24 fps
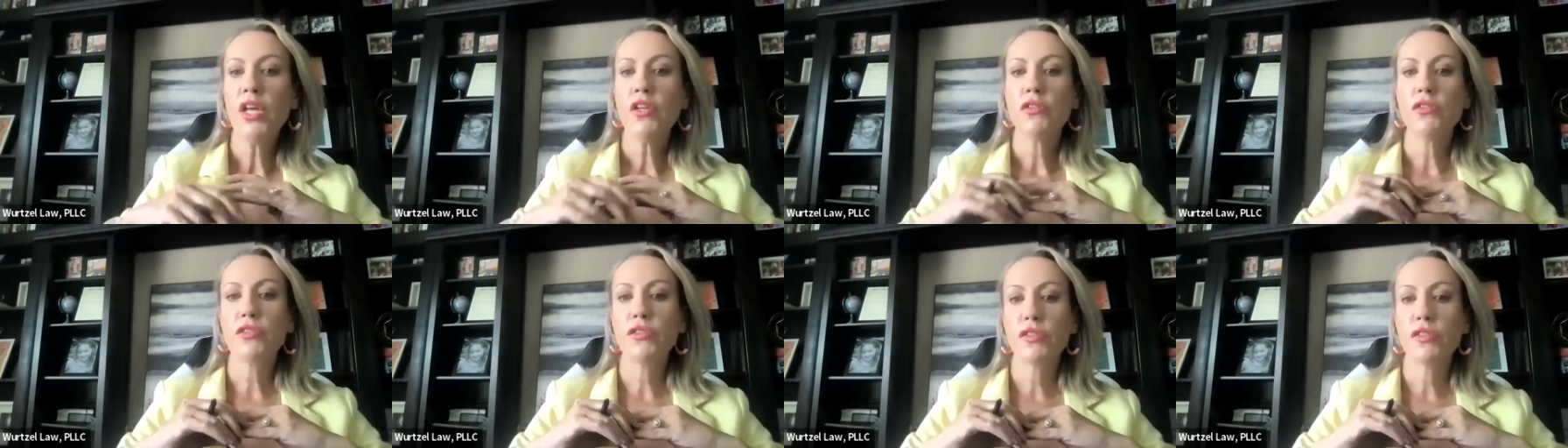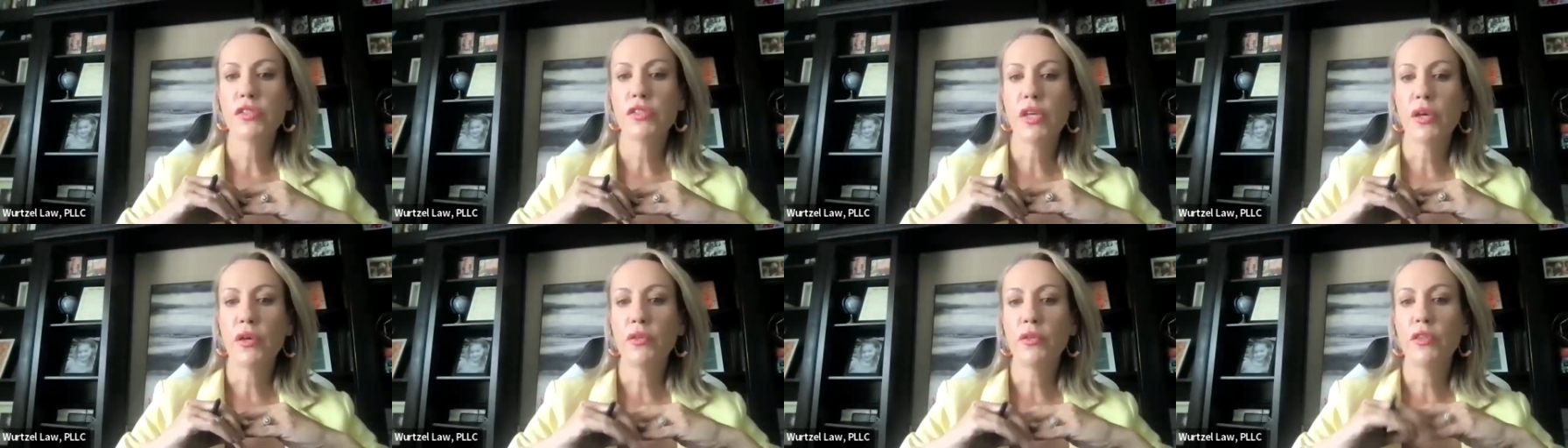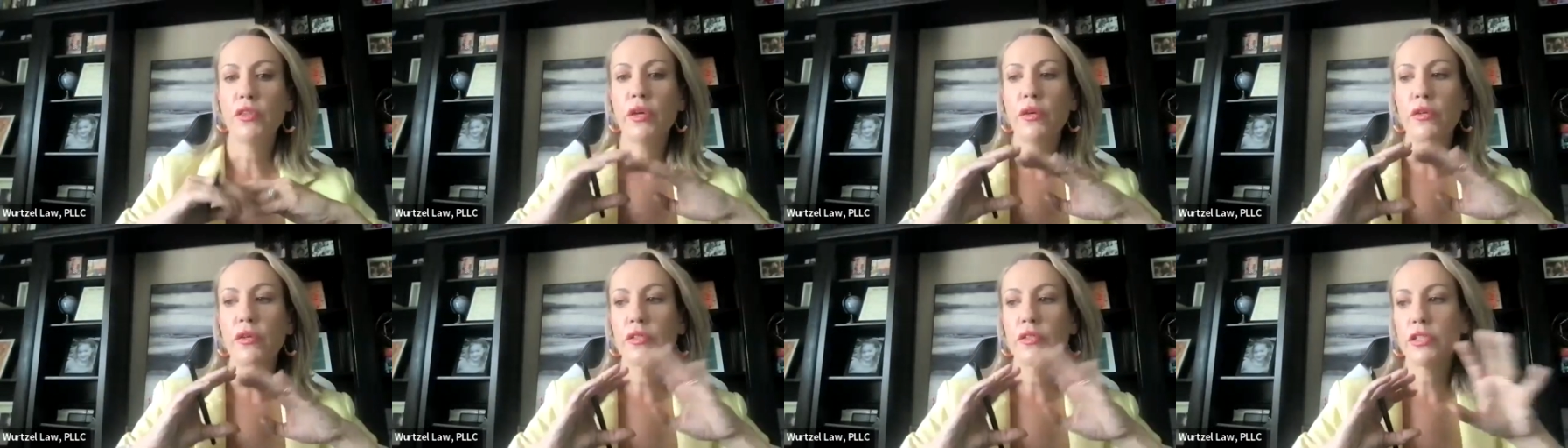So
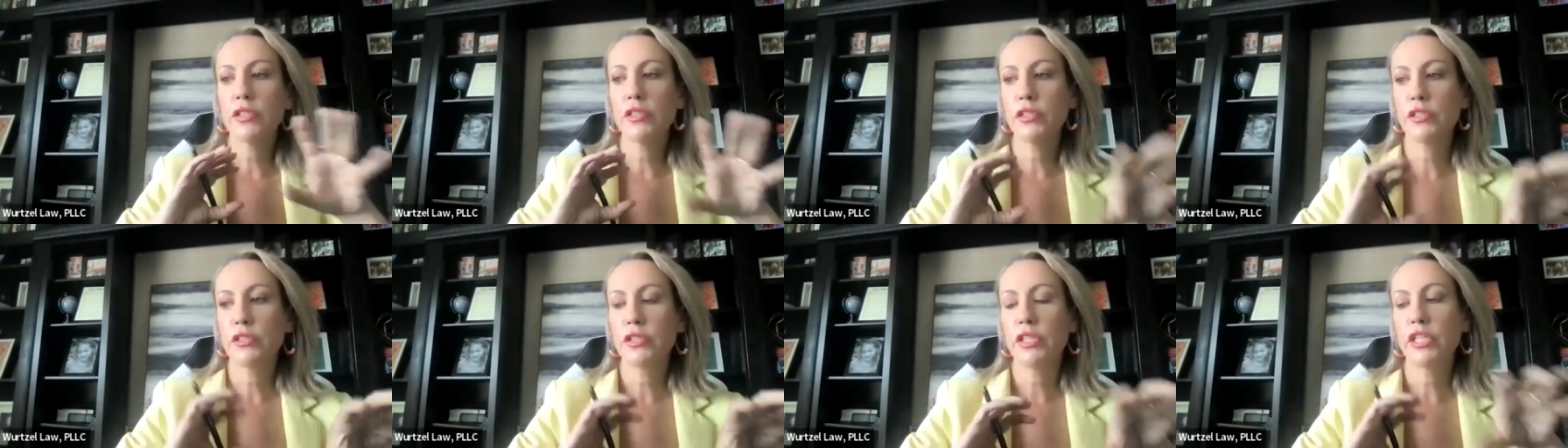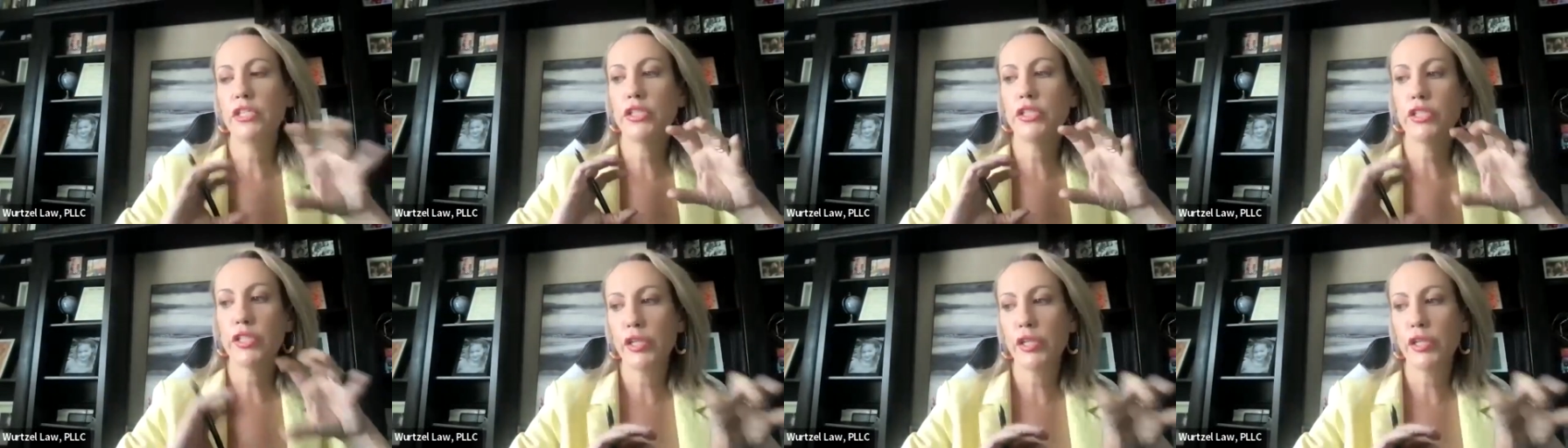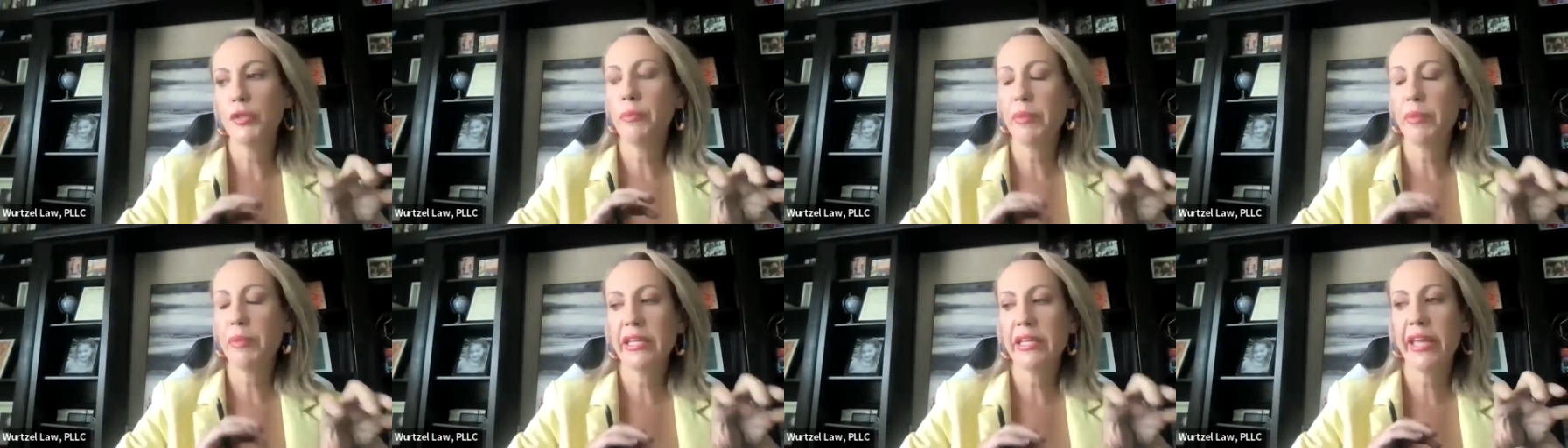those are the
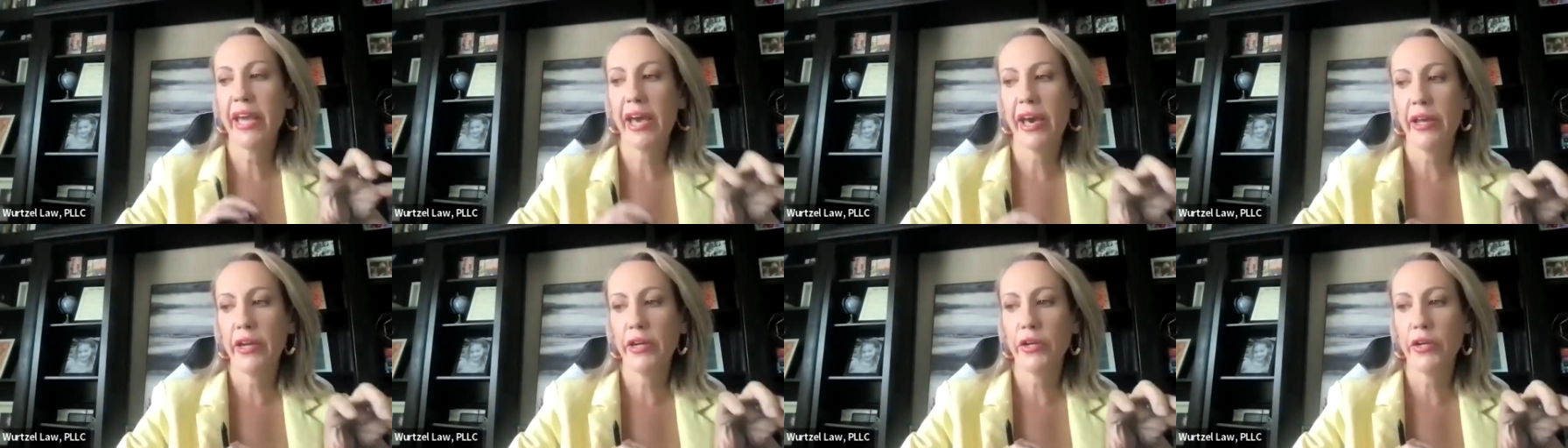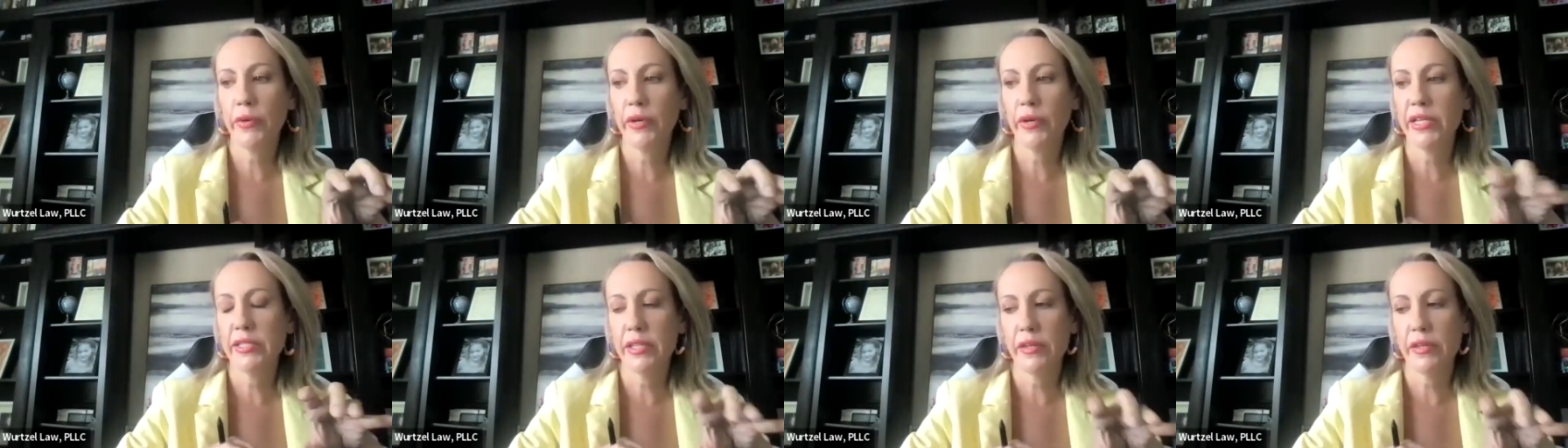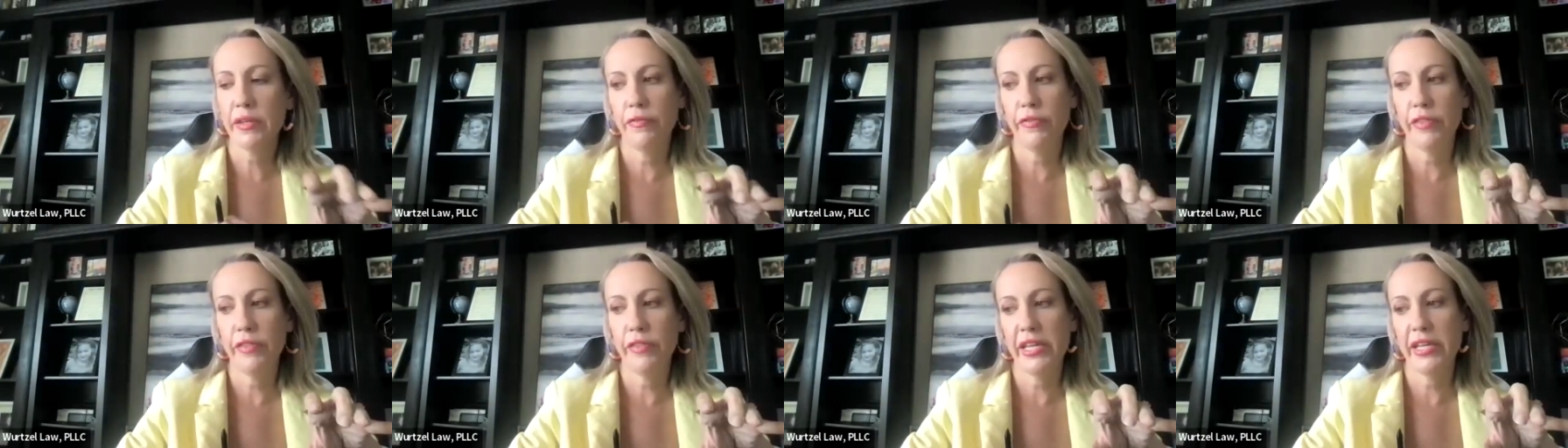two big categories
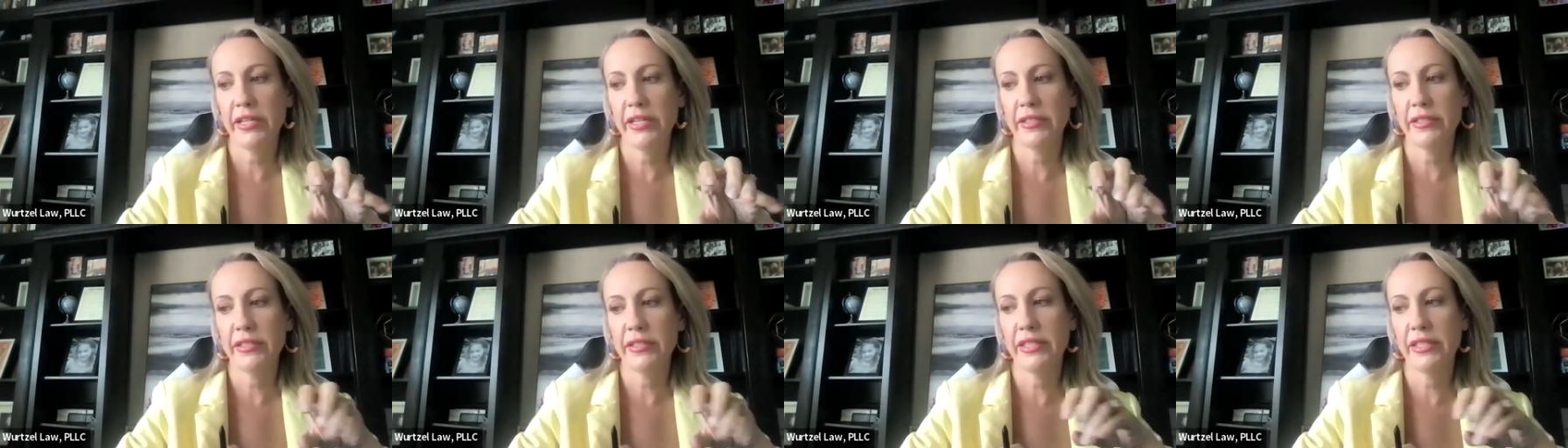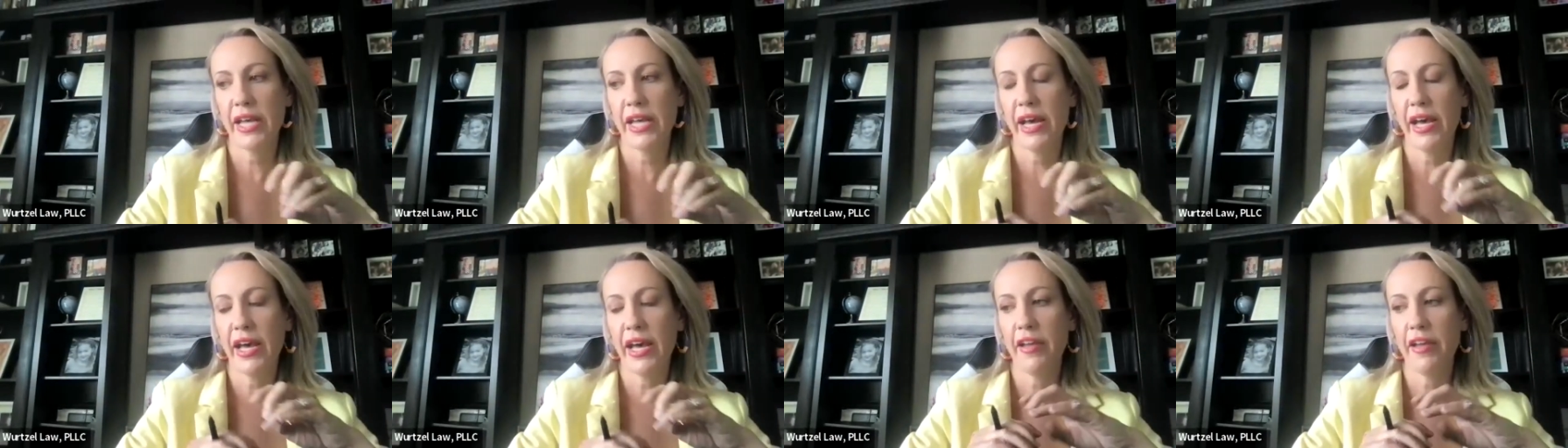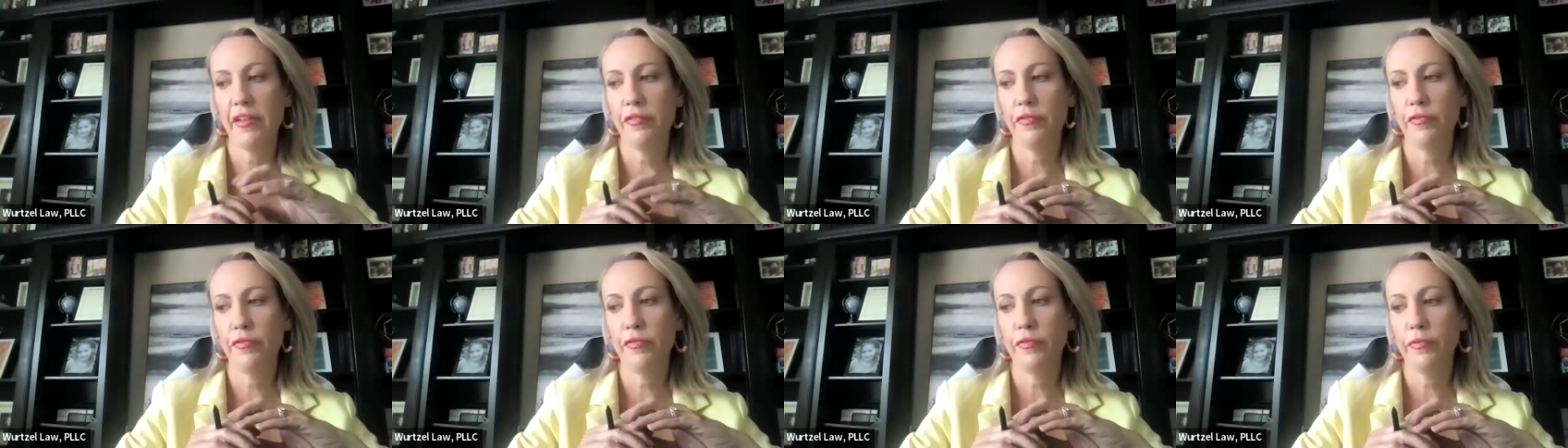of things that
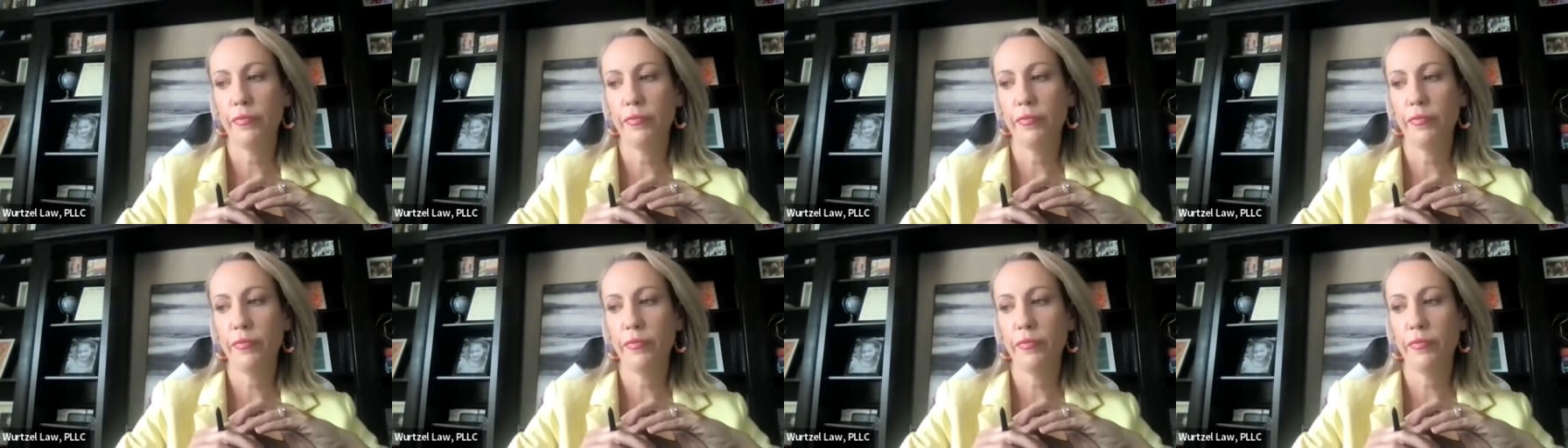I've